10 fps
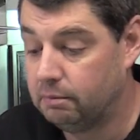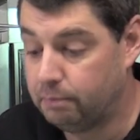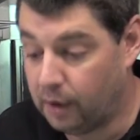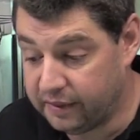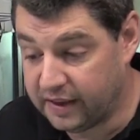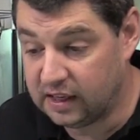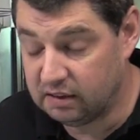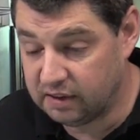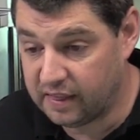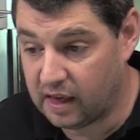By the end
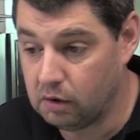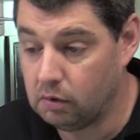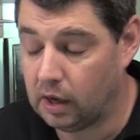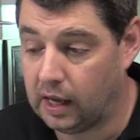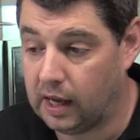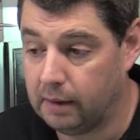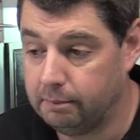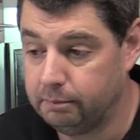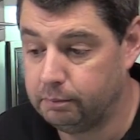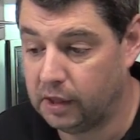of it though,
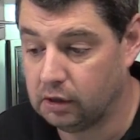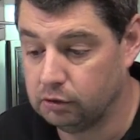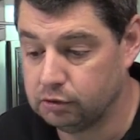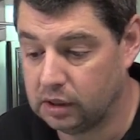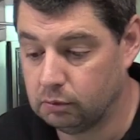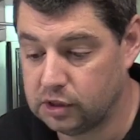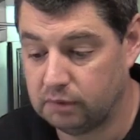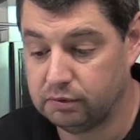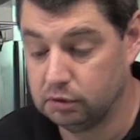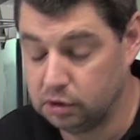um, my contract was
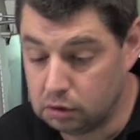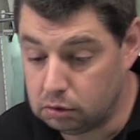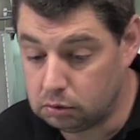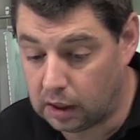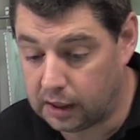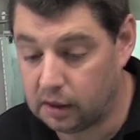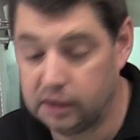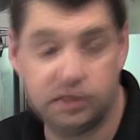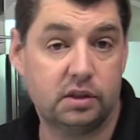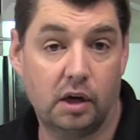up for renewal and
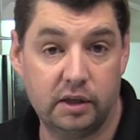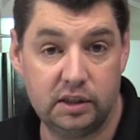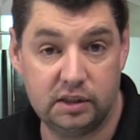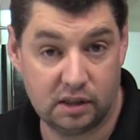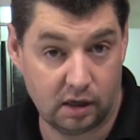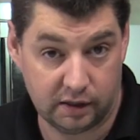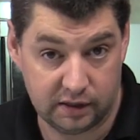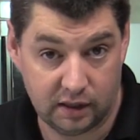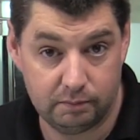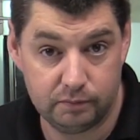I kindly
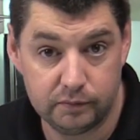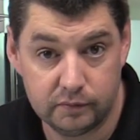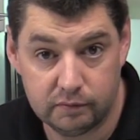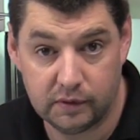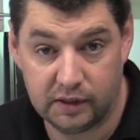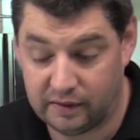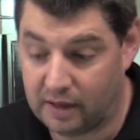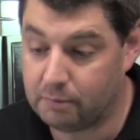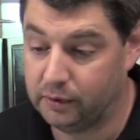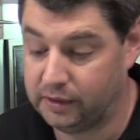declined it. And at
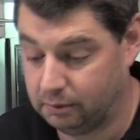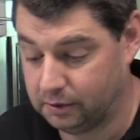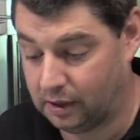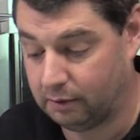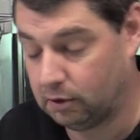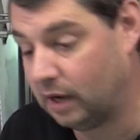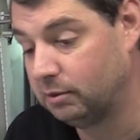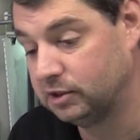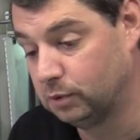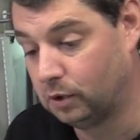that point, they were like, well, how
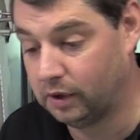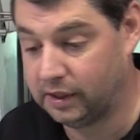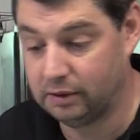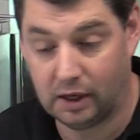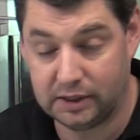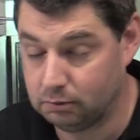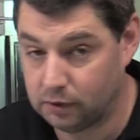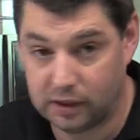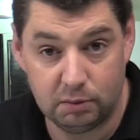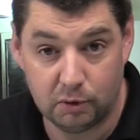much more? And it, I didn't
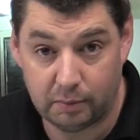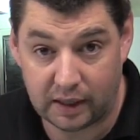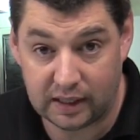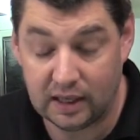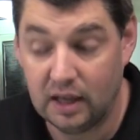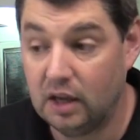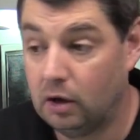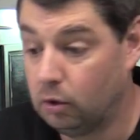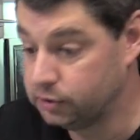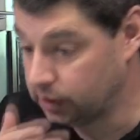want any more money.
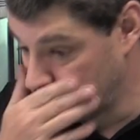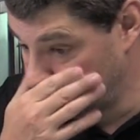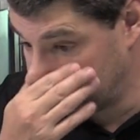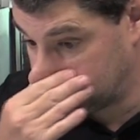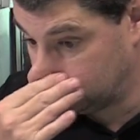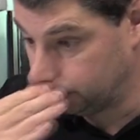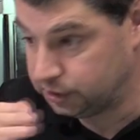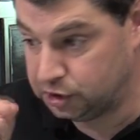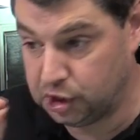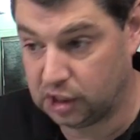Also, this
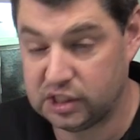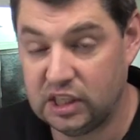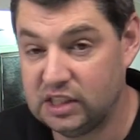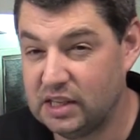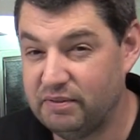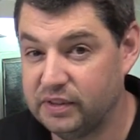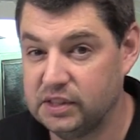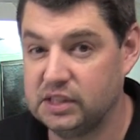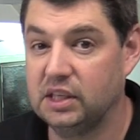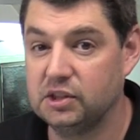was just in its
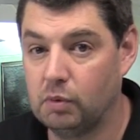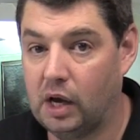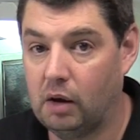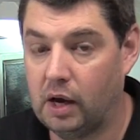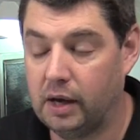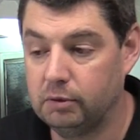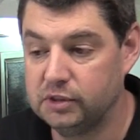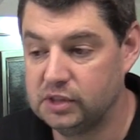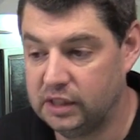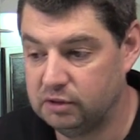infancy as well. I
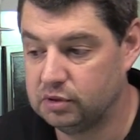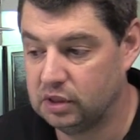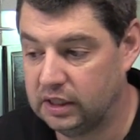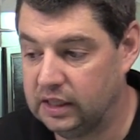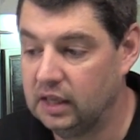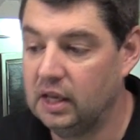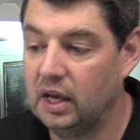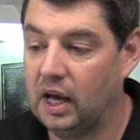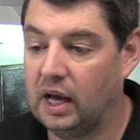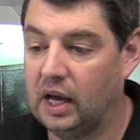was literally,
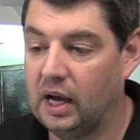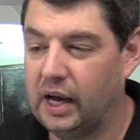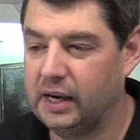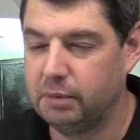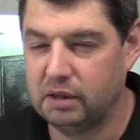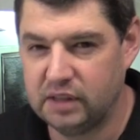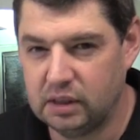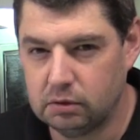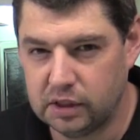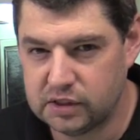uh, I had a bit of an
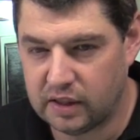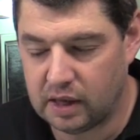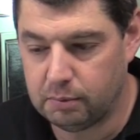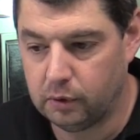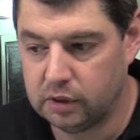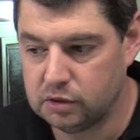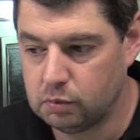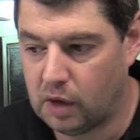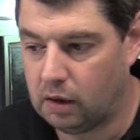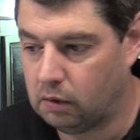illness at that point as
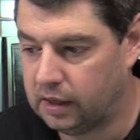well.